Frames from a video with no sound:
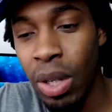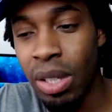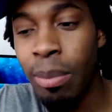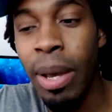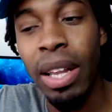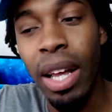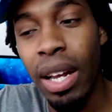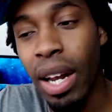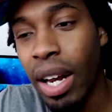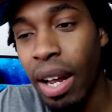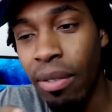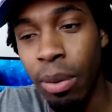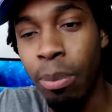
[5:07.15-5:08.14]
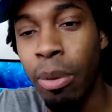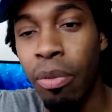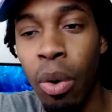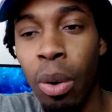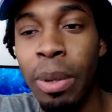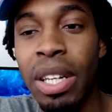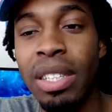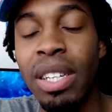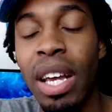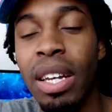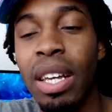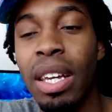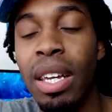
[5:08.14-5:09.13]
to bed that night after performing the
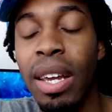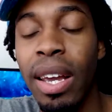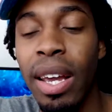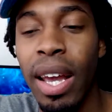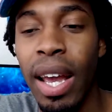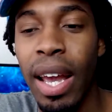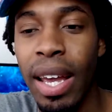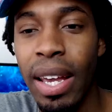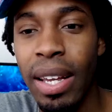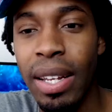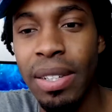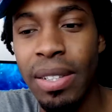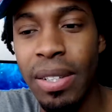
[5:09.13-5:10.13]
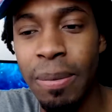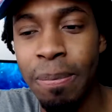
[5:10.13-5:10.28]
technique, and